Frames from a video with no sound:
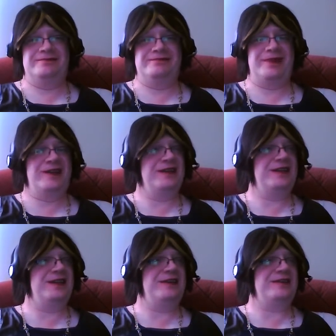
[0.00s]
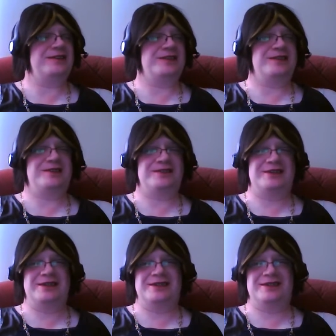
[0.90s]
Apparently the dog's
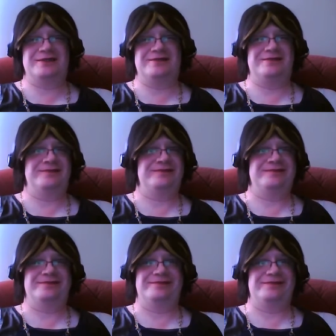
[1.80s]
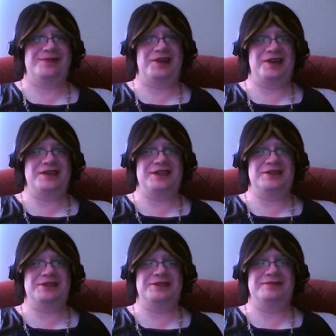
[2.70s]
destroying stuff. Crazy
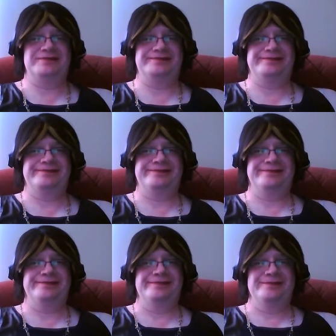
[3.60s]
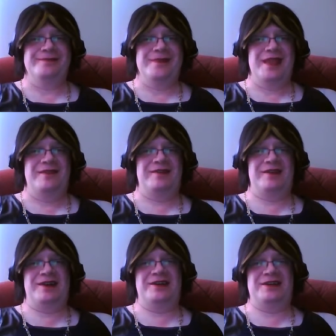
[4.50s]
dog. If you're
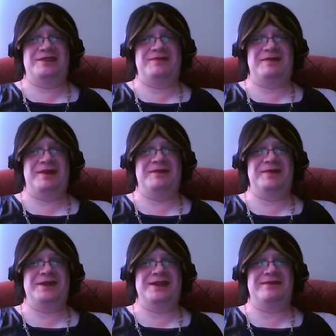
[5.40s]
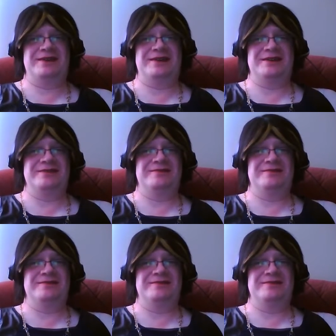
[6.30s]
curious, my mom does have a dog.